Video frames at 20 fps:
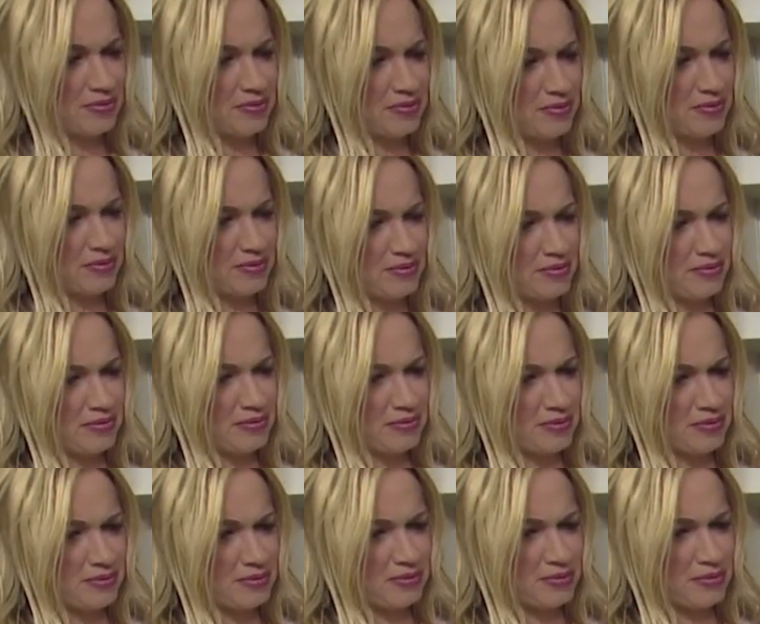
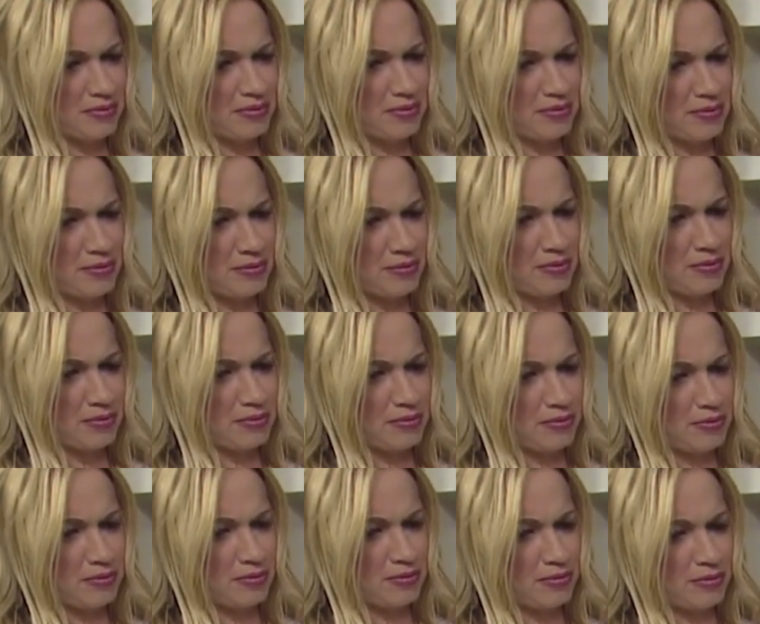
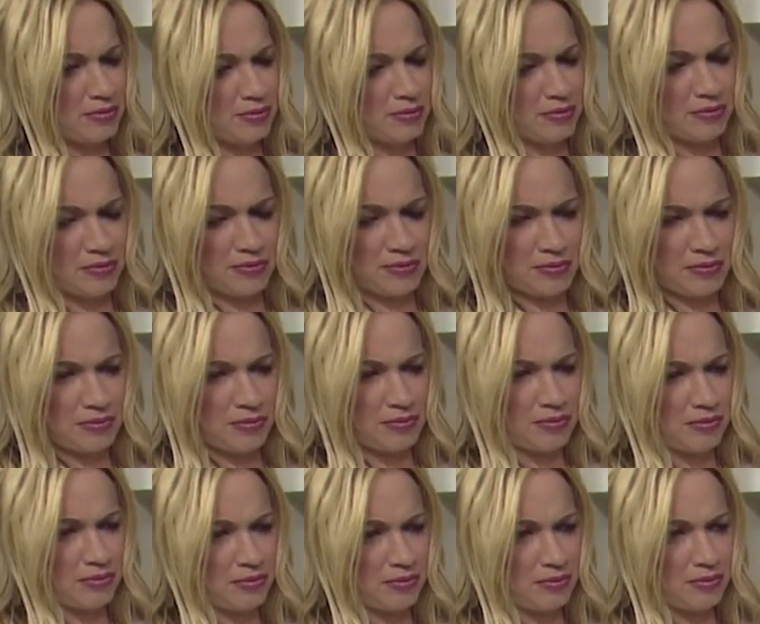
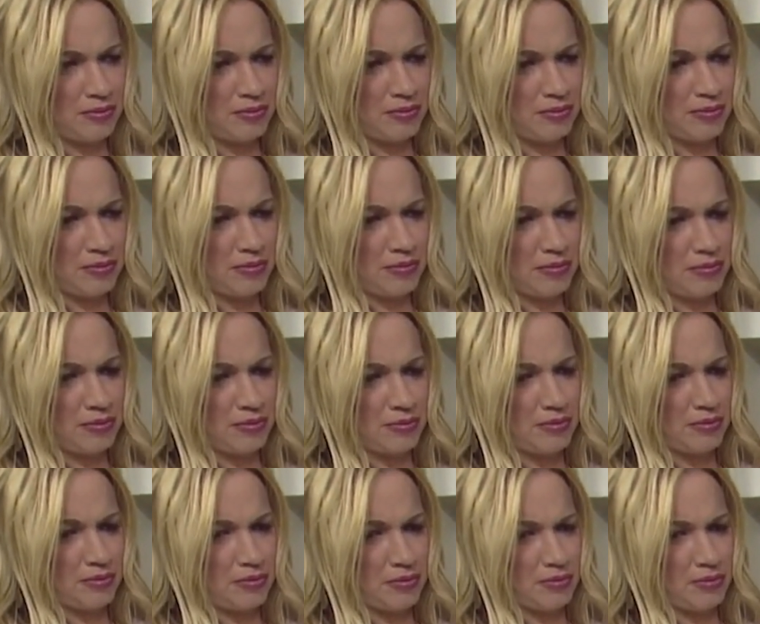
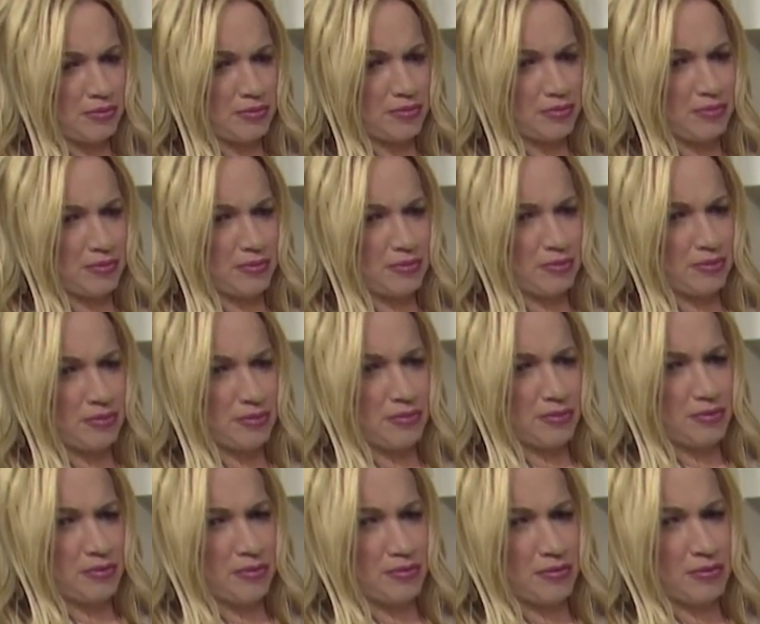
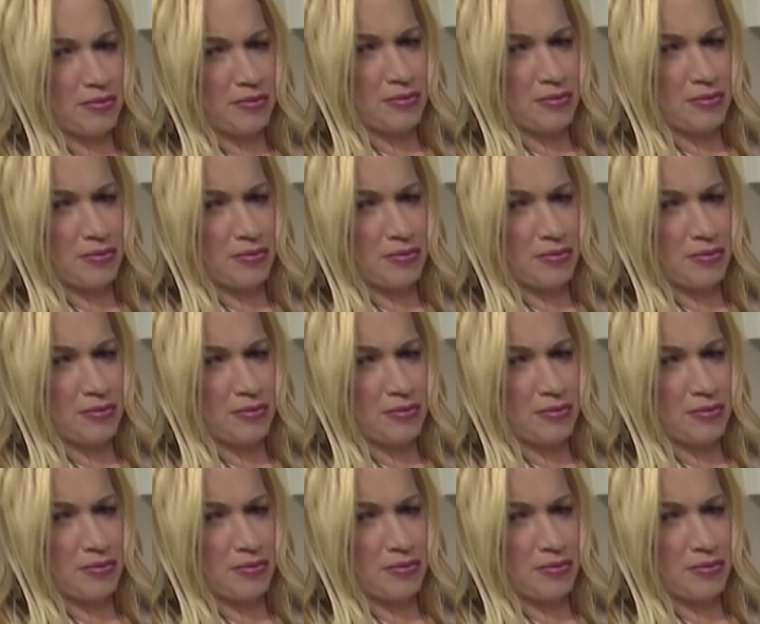(not speaking)